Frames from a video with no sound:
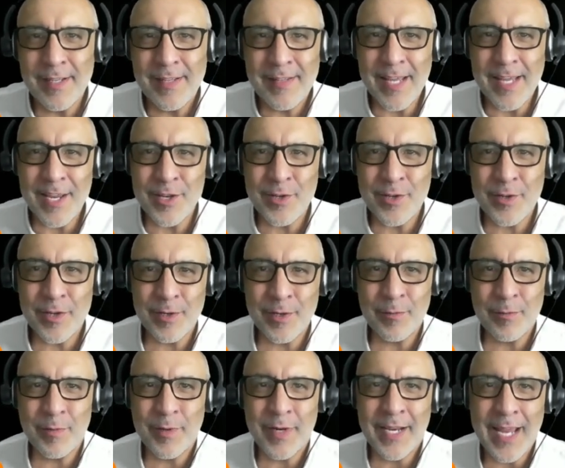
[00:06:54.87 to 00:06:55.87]
that you can
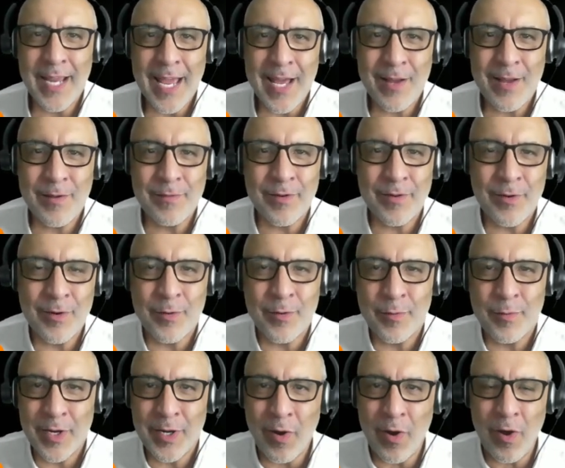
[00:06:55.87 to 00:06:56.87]
recount or
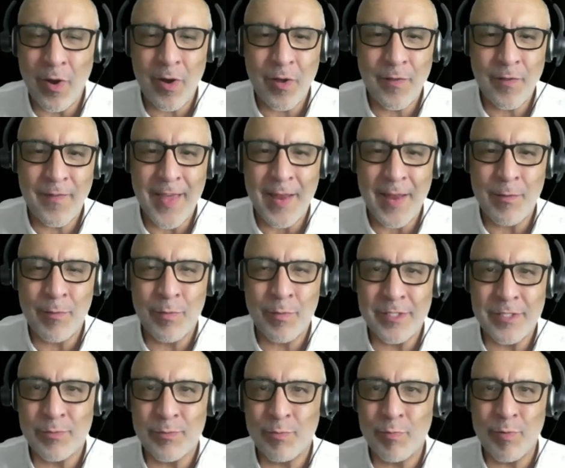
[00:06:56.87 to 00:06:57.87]
recall that
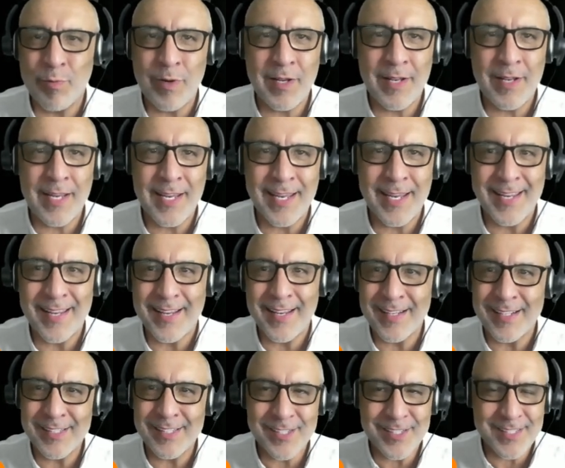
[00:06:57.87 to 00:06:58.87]
was really
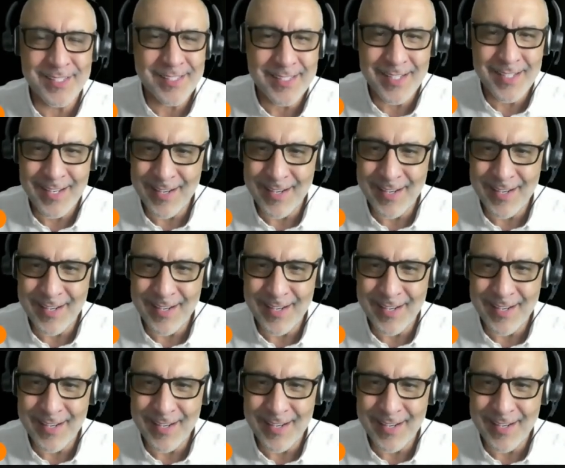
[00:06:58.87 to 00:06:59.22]
just